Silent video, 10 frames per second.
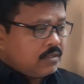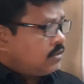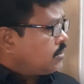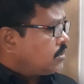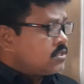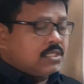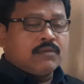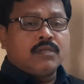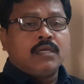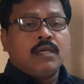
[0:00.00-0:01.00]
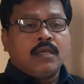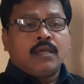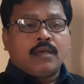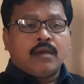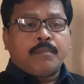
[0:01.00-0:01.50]
he received
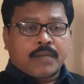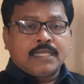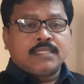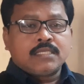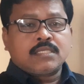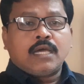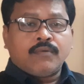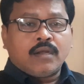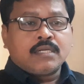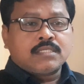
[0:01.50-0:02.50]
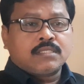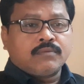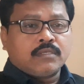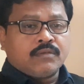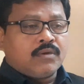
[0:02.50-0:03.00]
prizes,
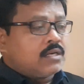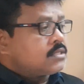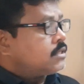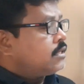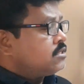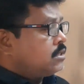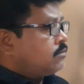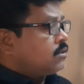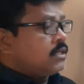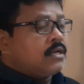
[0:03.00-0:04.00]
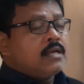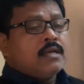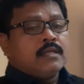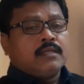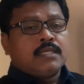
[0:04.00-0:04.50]
awards, rewards. He received the
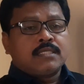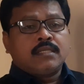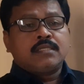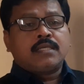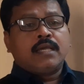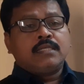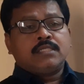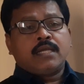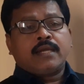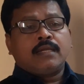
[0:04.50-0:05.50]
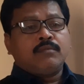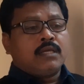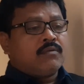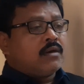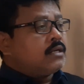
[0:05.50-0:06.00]
National Sahitya Academy
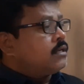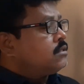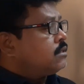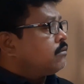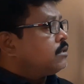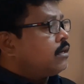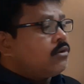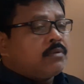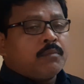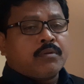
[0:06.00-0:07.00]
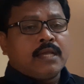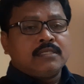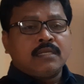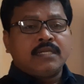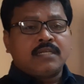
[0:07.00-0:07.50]
Award. He received the Nobel
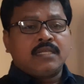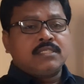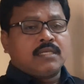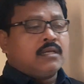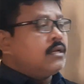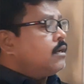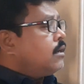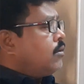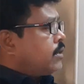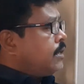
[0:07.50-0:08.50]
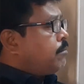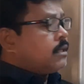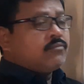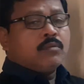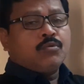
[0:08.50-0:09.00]
Prize in Literature. Okay,
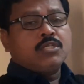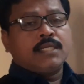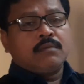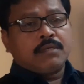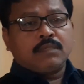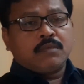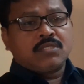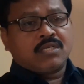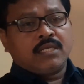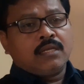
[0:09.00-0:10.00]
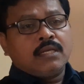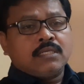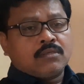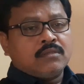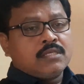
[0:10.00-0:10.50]
Padma Bhushan, Padma Sri.
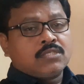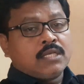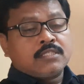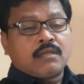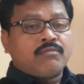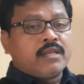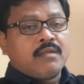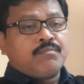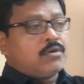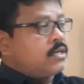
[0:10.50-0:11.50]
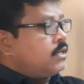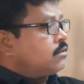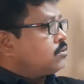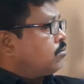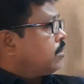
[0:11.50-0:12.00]
So these things are very
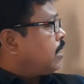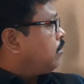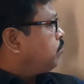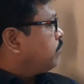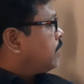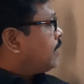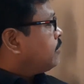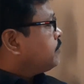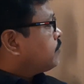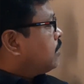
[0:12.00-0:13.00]
important. So life period,